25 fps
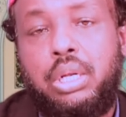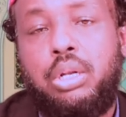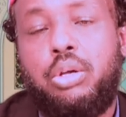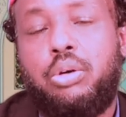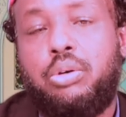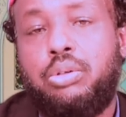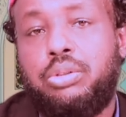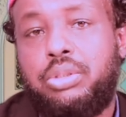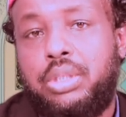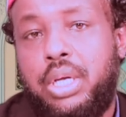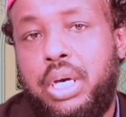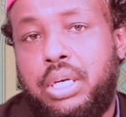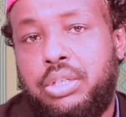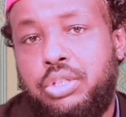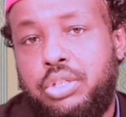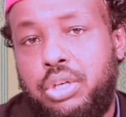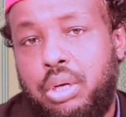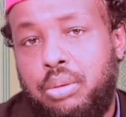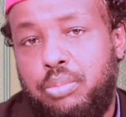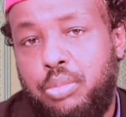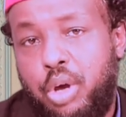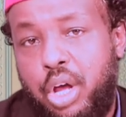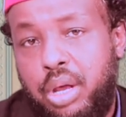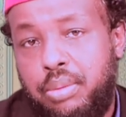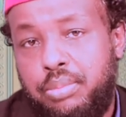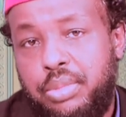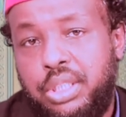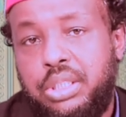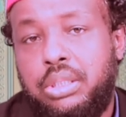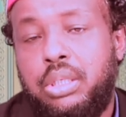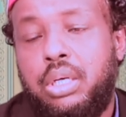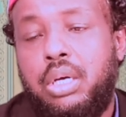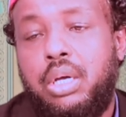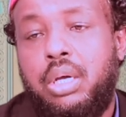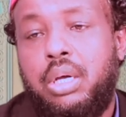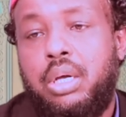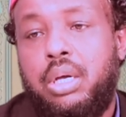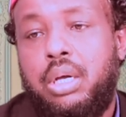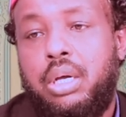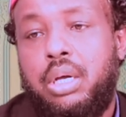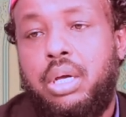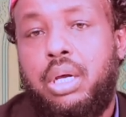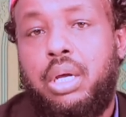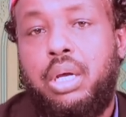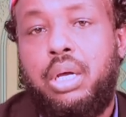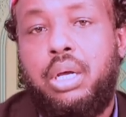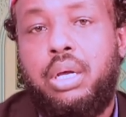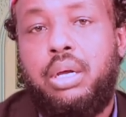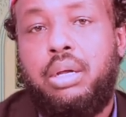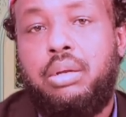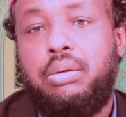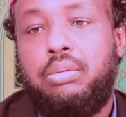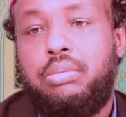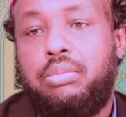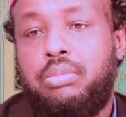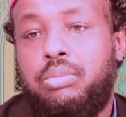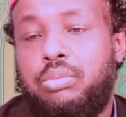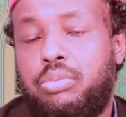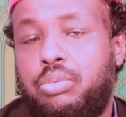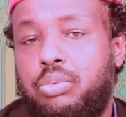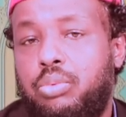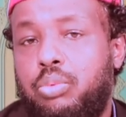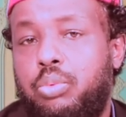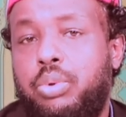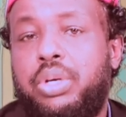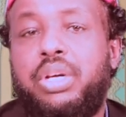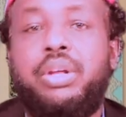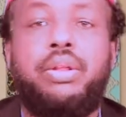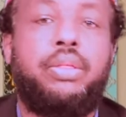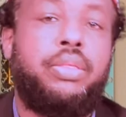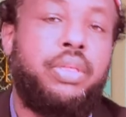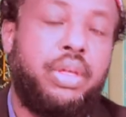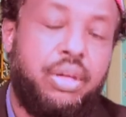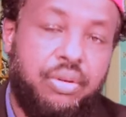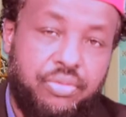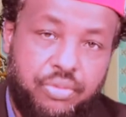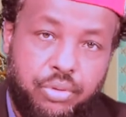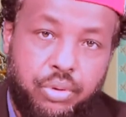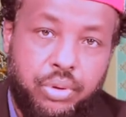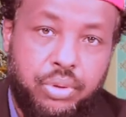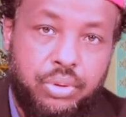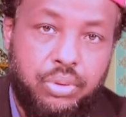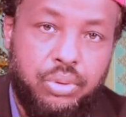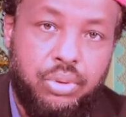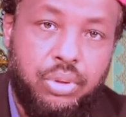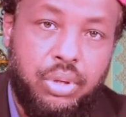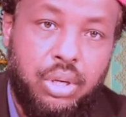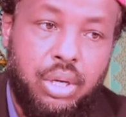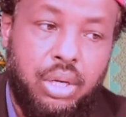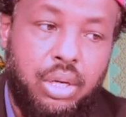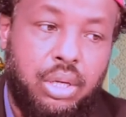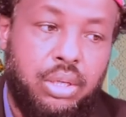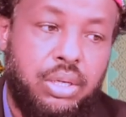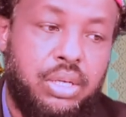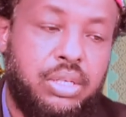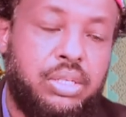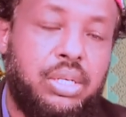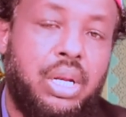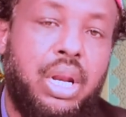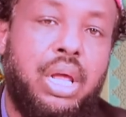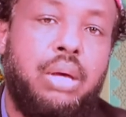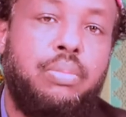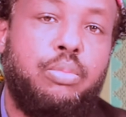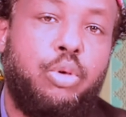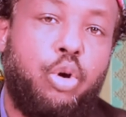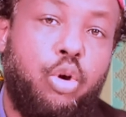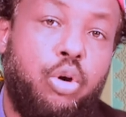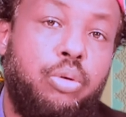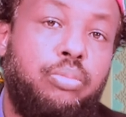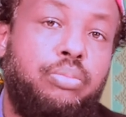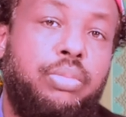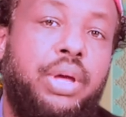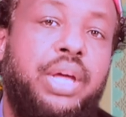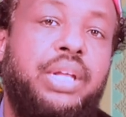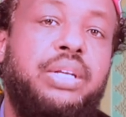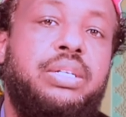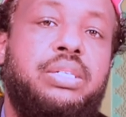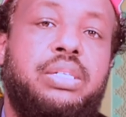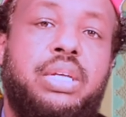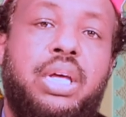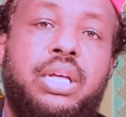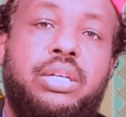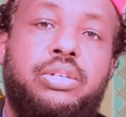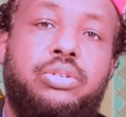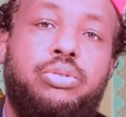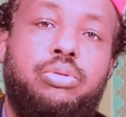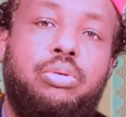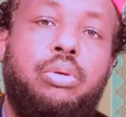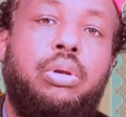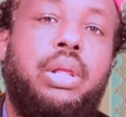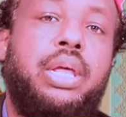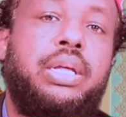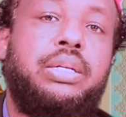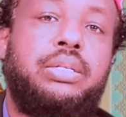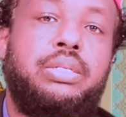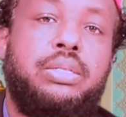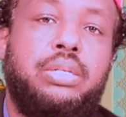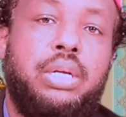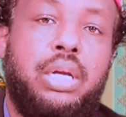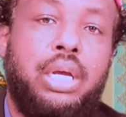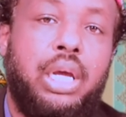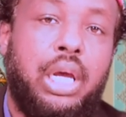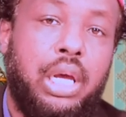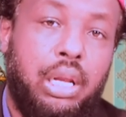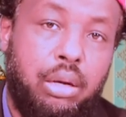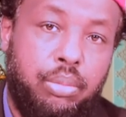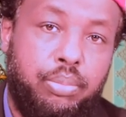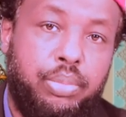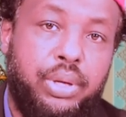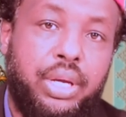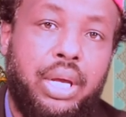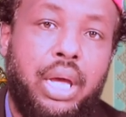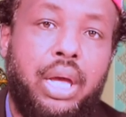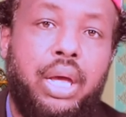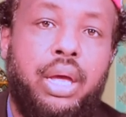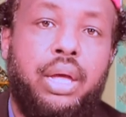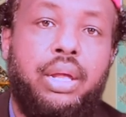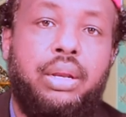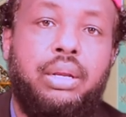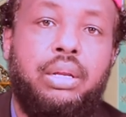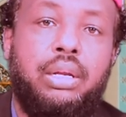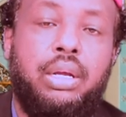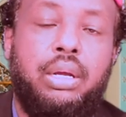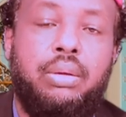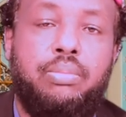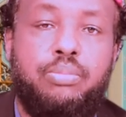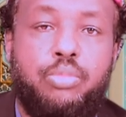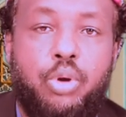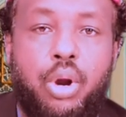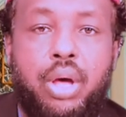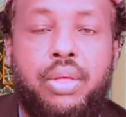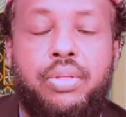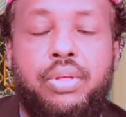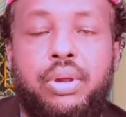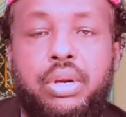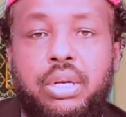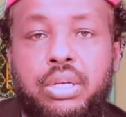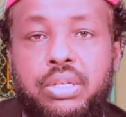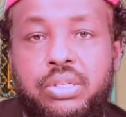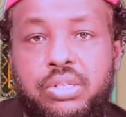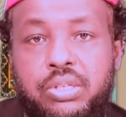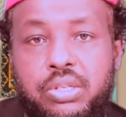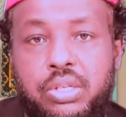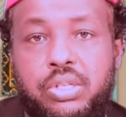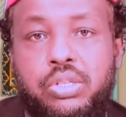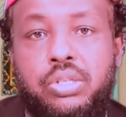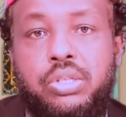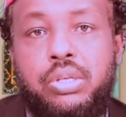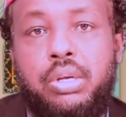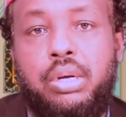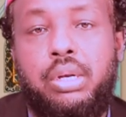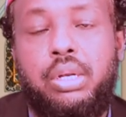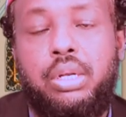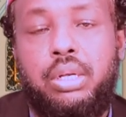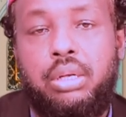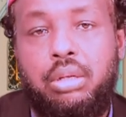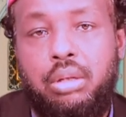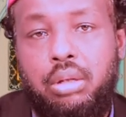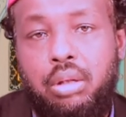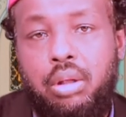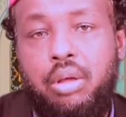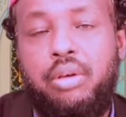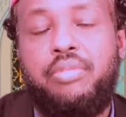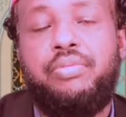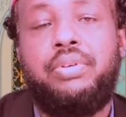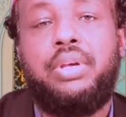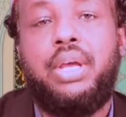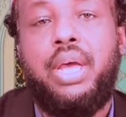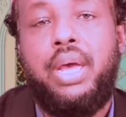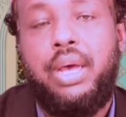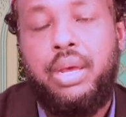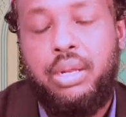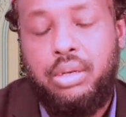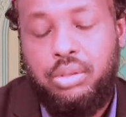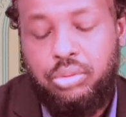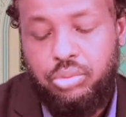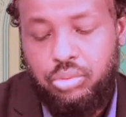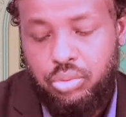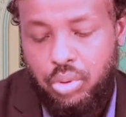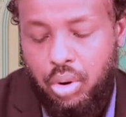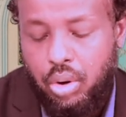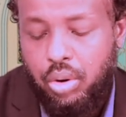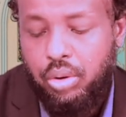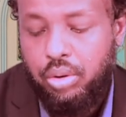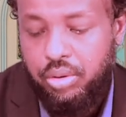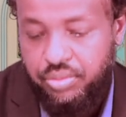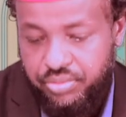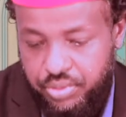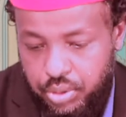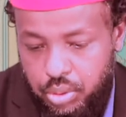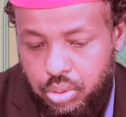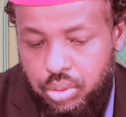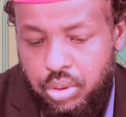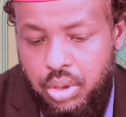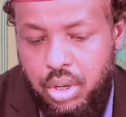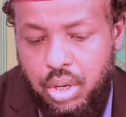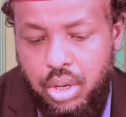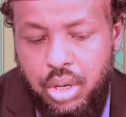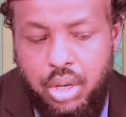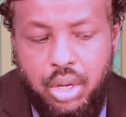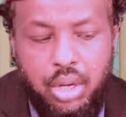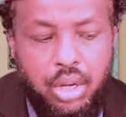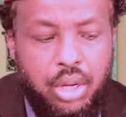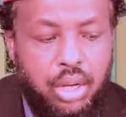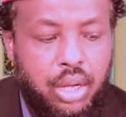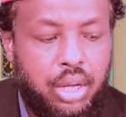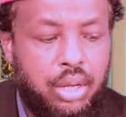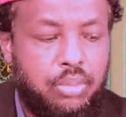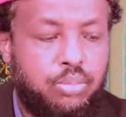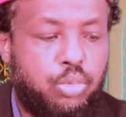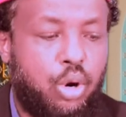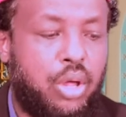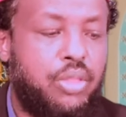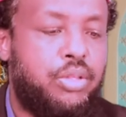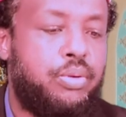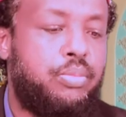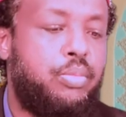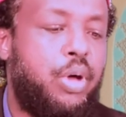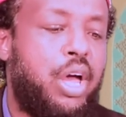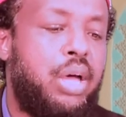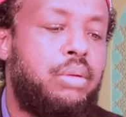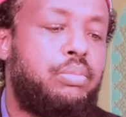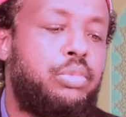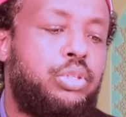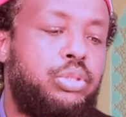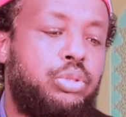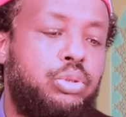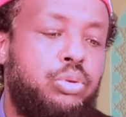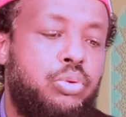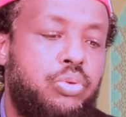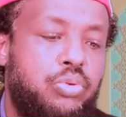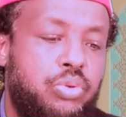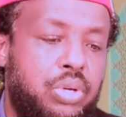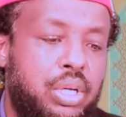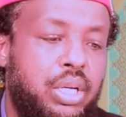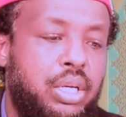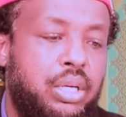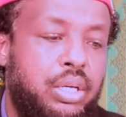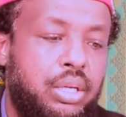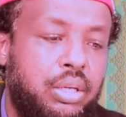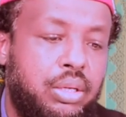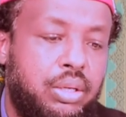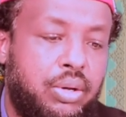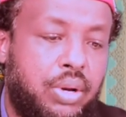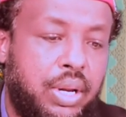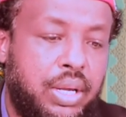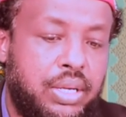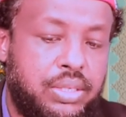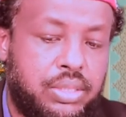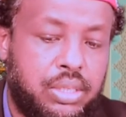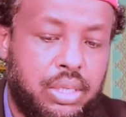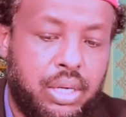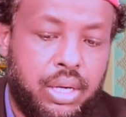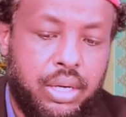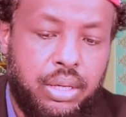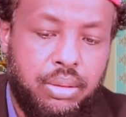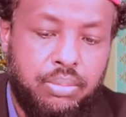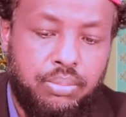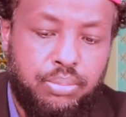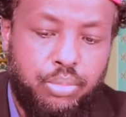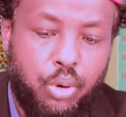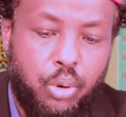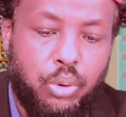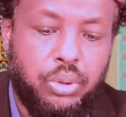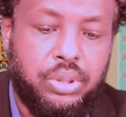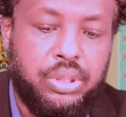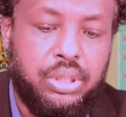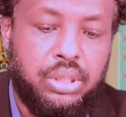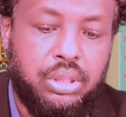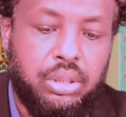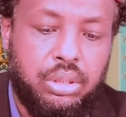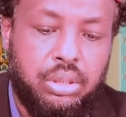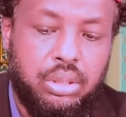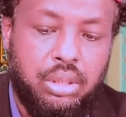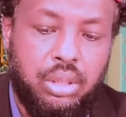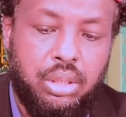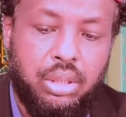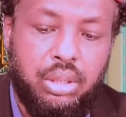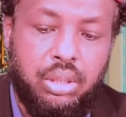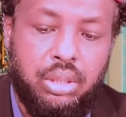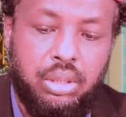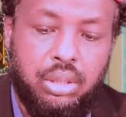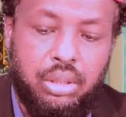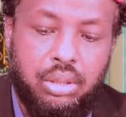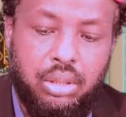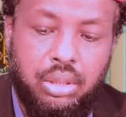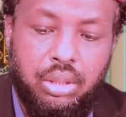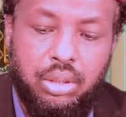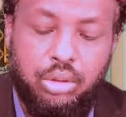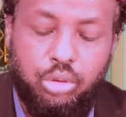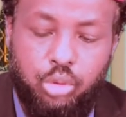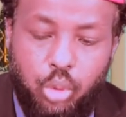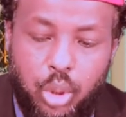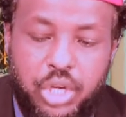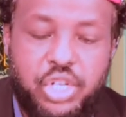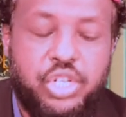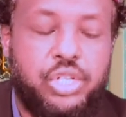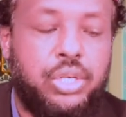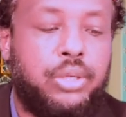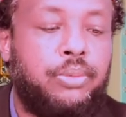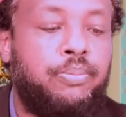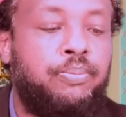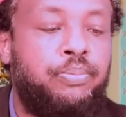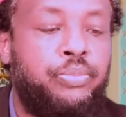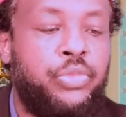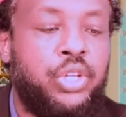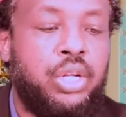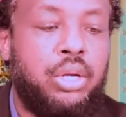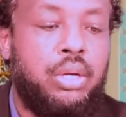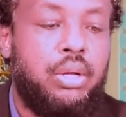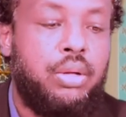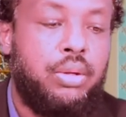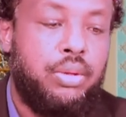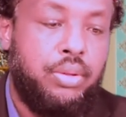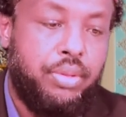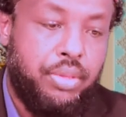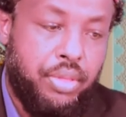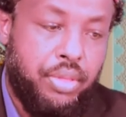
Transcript: especially uh, contact Sheikh Mohammed. Um, we are there for you. Islam commands us to lend a helping hand, a brotherly, sisterly, loving hand to all of you. Uh, brother Muhammad, you're really raising an important uh, uh, question.